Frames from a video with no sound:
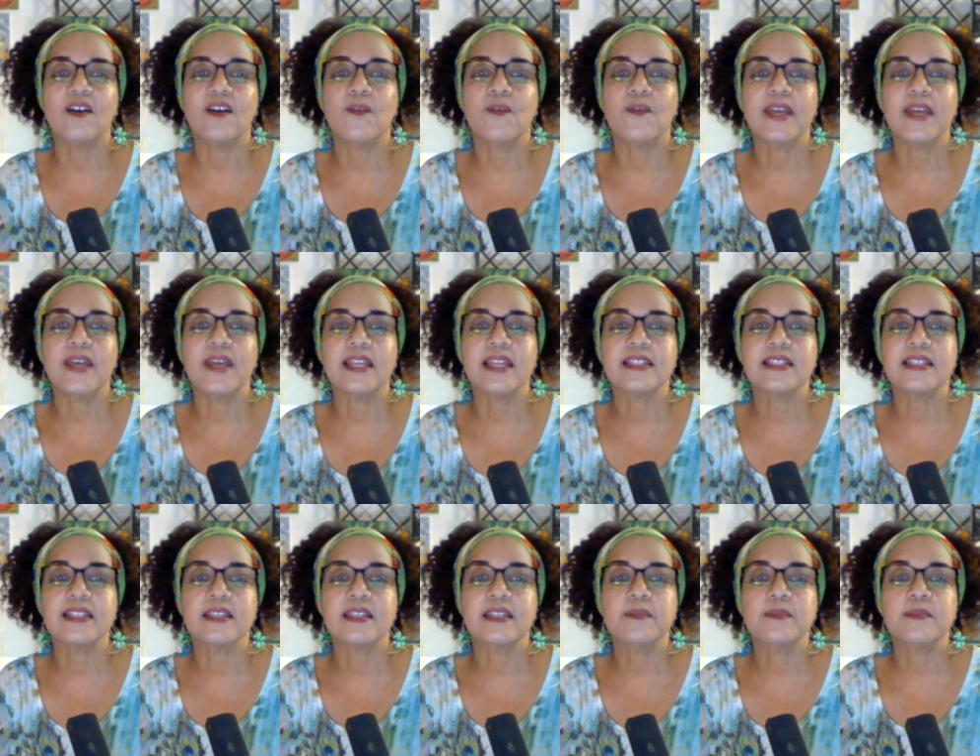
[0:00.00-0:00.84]
Oh, wait. I
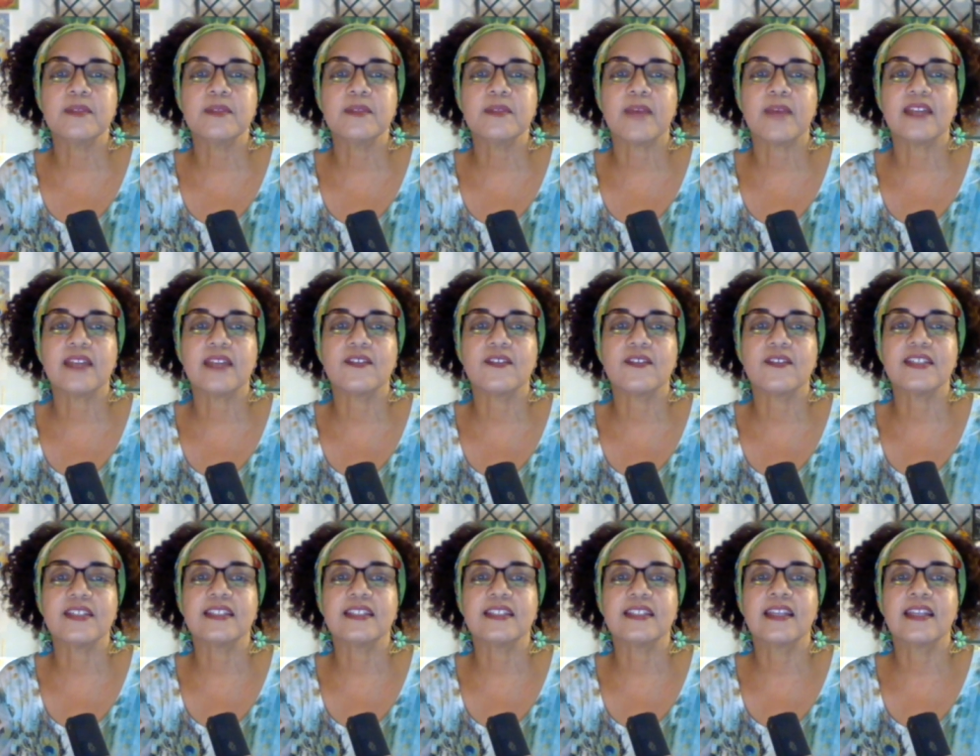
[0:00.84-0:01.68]
skipped somebody. No, I
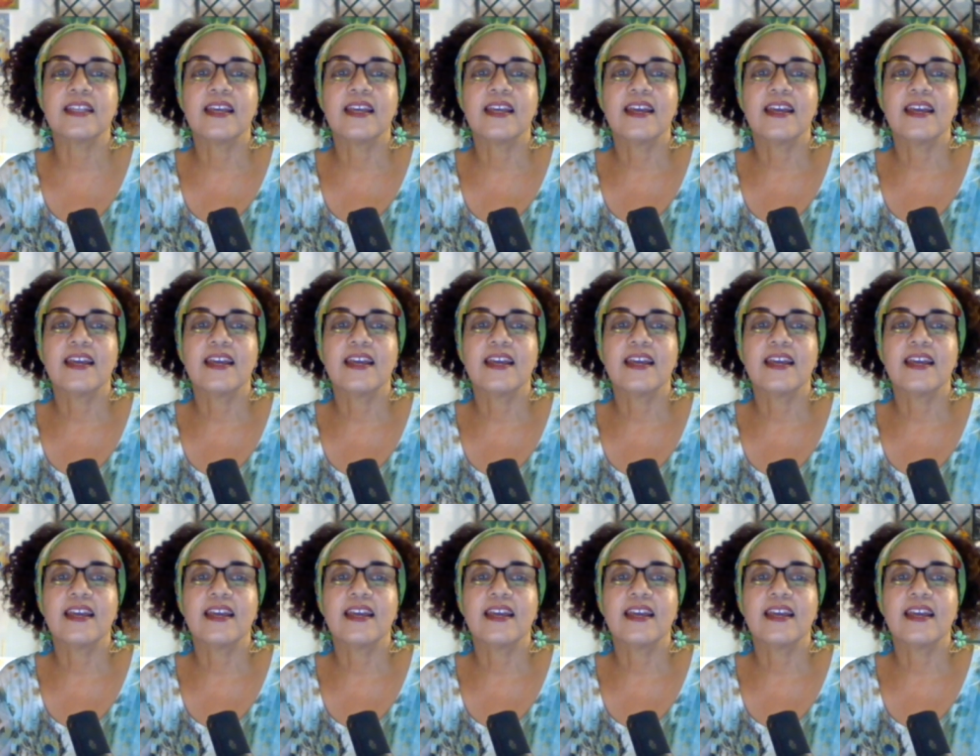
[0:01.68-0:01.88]
didn't.